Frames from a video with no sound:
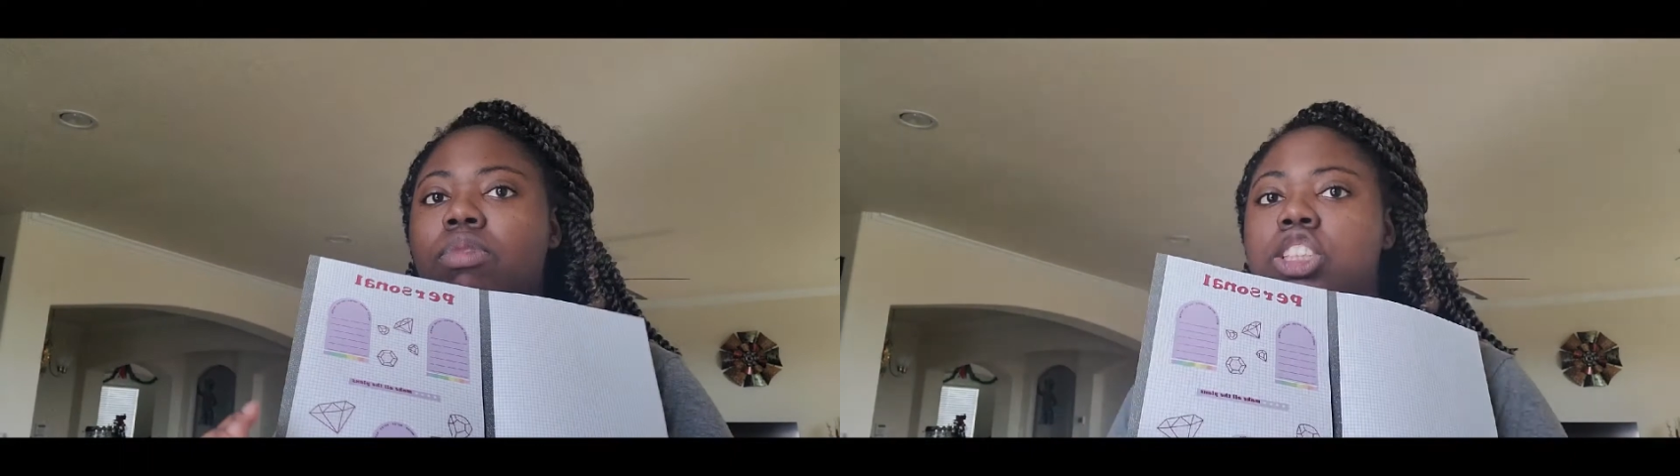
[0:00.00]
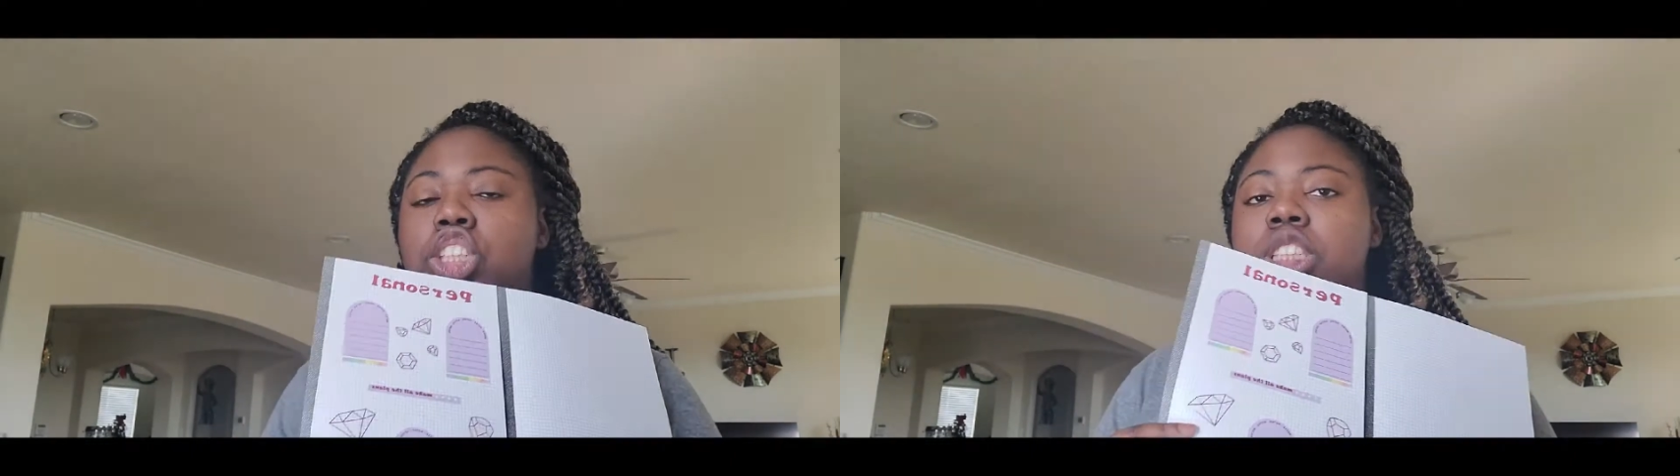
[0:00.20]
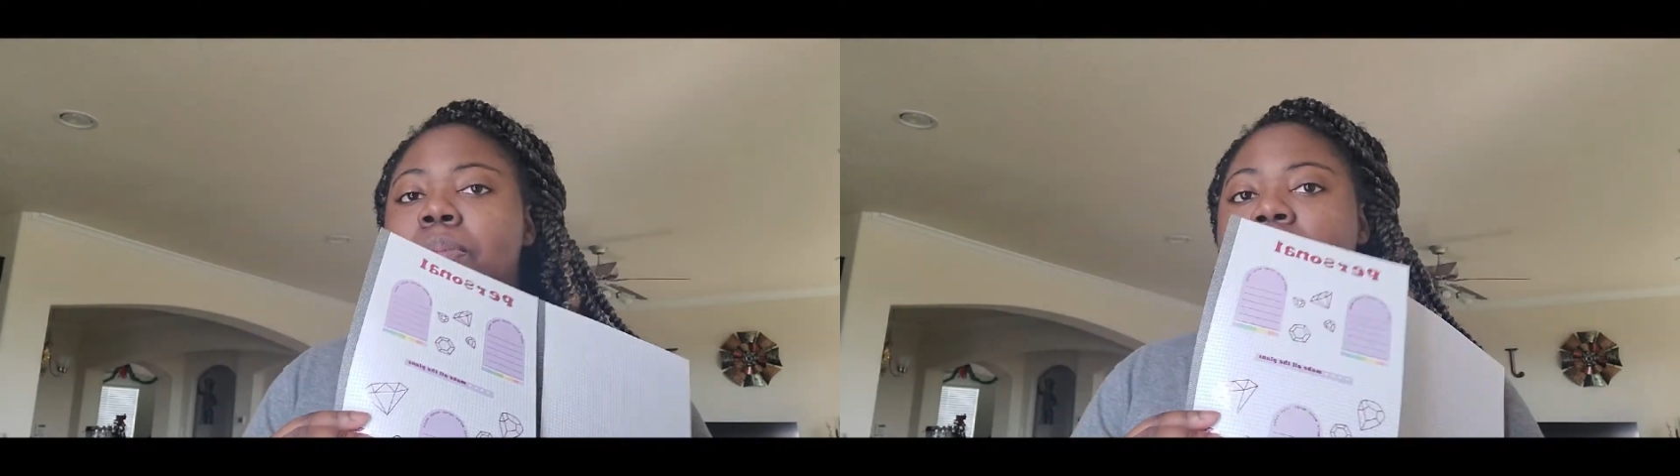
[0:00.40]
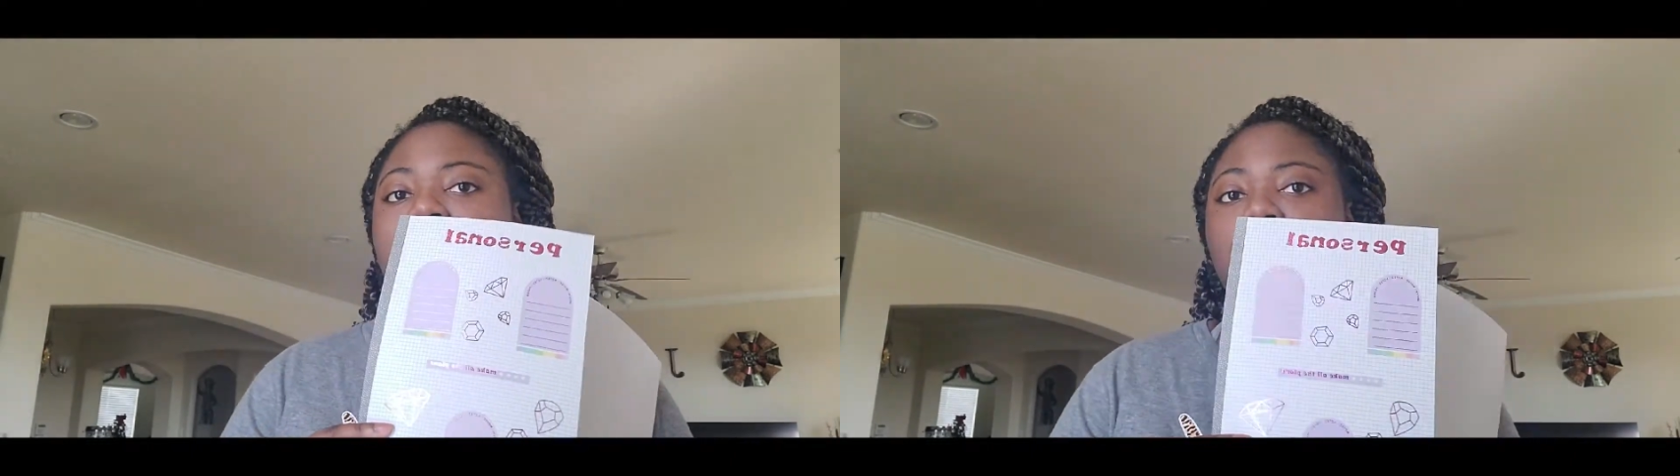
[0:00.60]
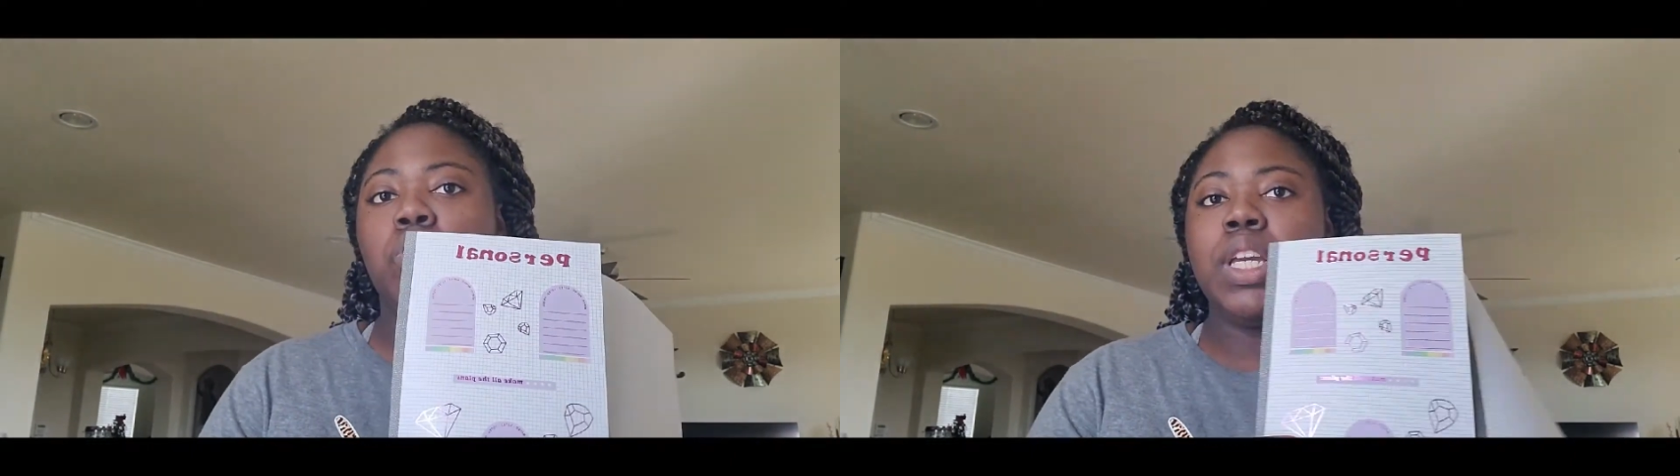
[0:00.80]
Just by
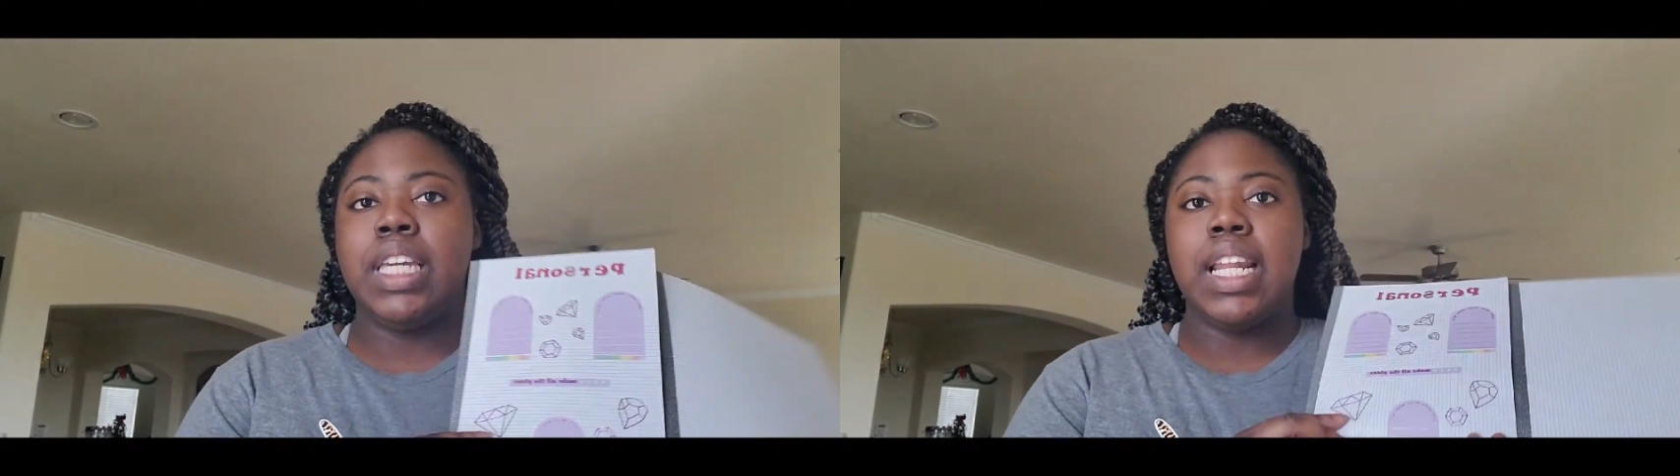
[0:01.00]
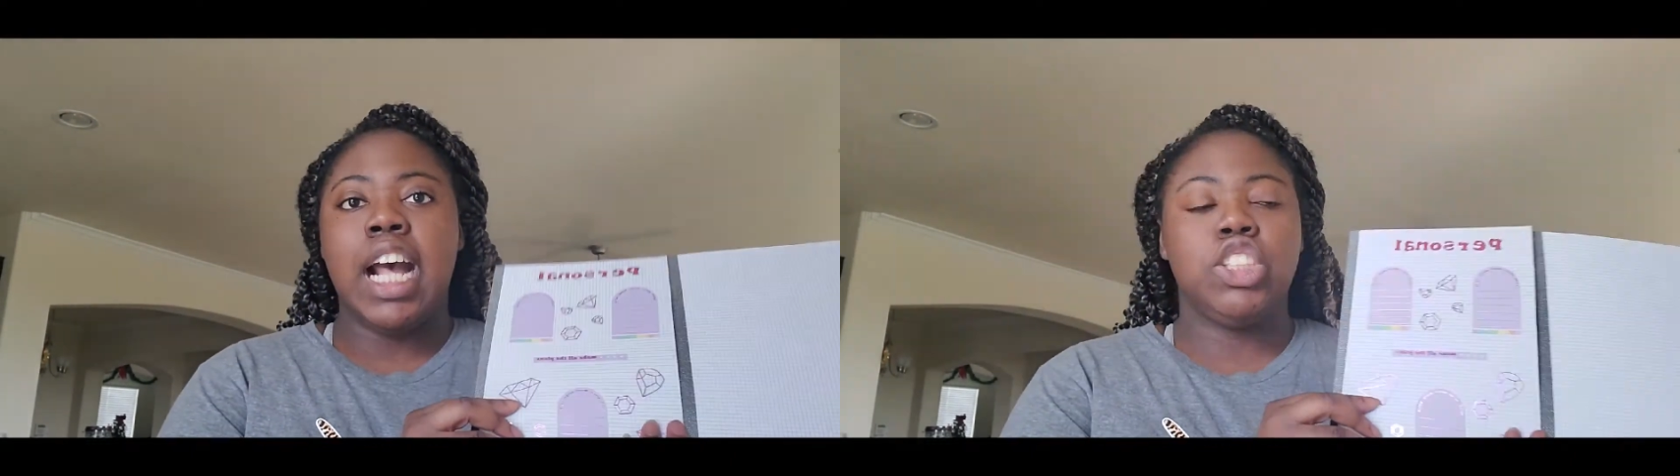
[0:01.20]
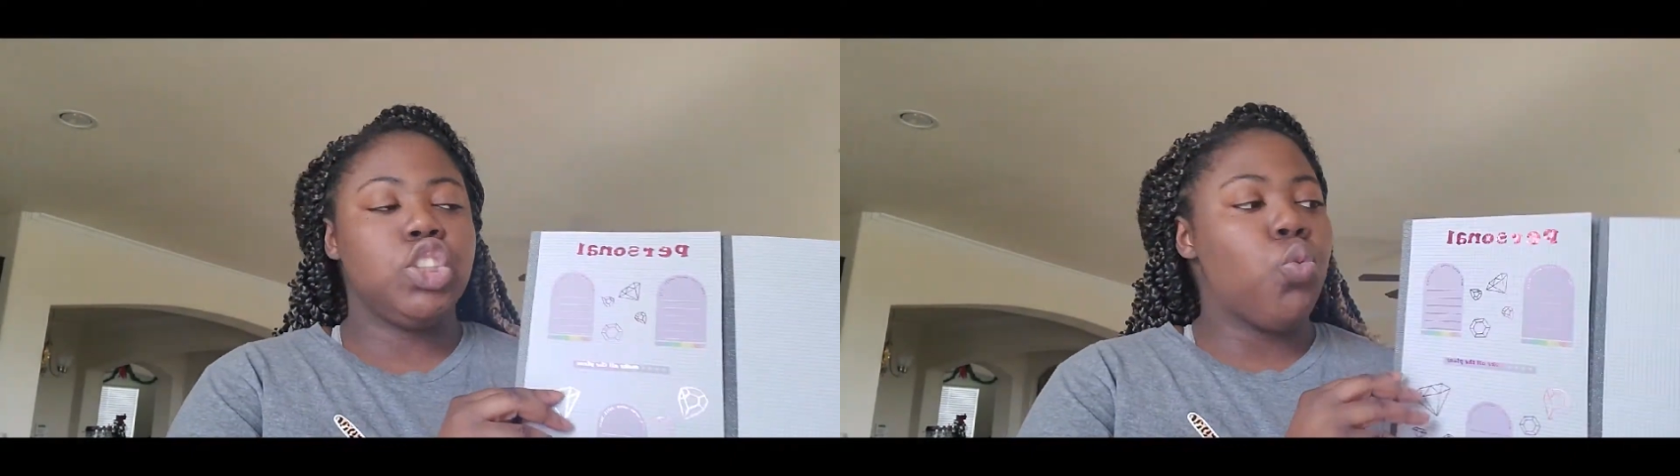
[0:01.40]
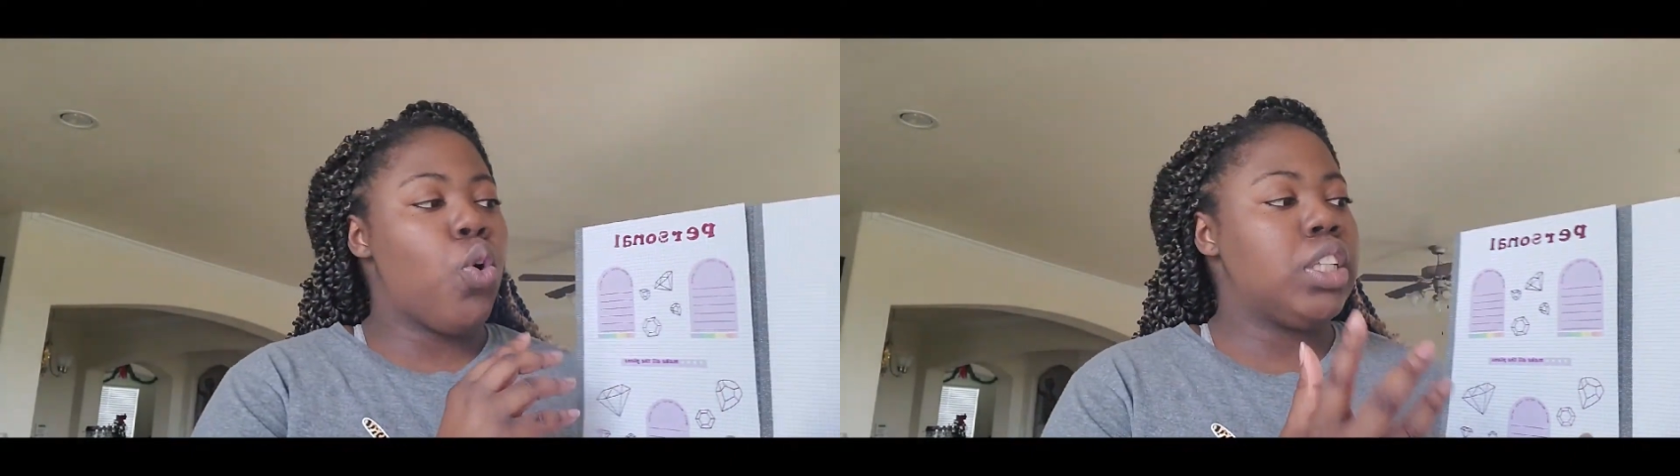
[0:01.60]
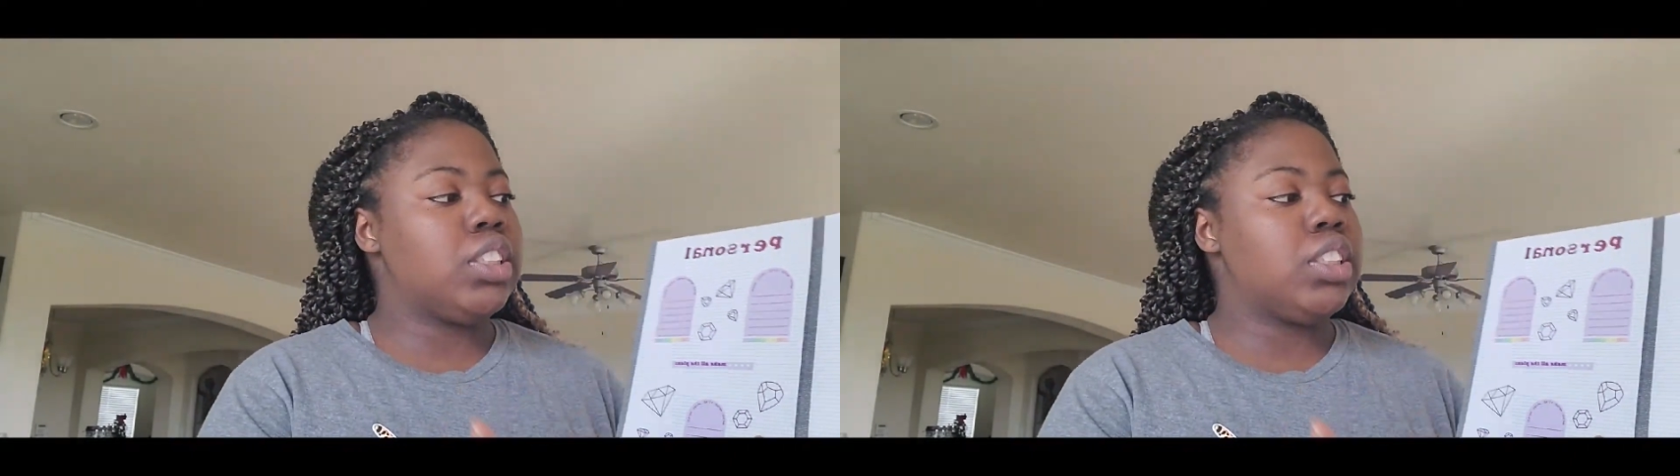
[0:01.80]
doing it, I just wanted